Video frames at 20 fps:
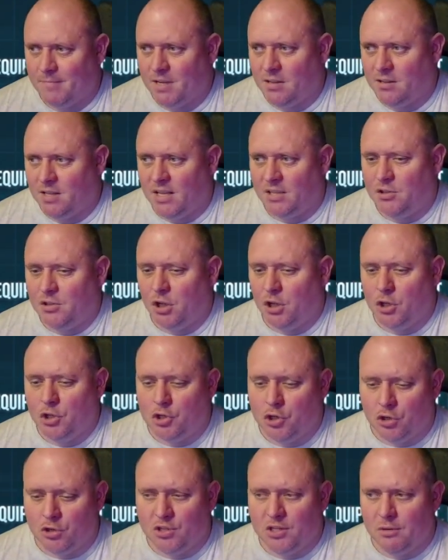Let's not
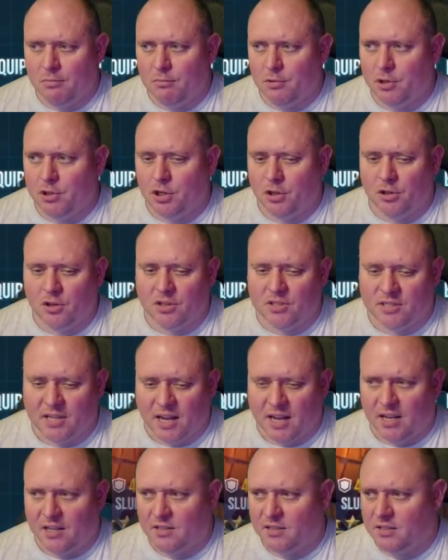judge him just on the
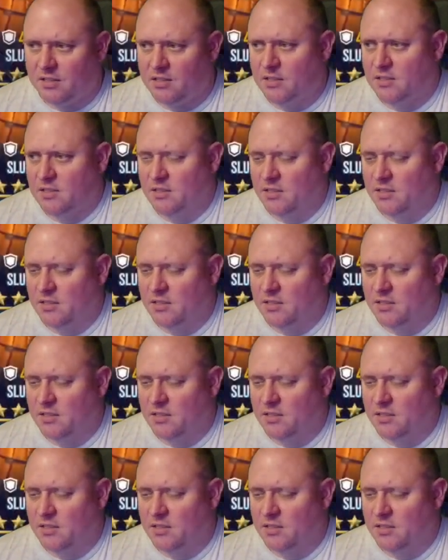stats.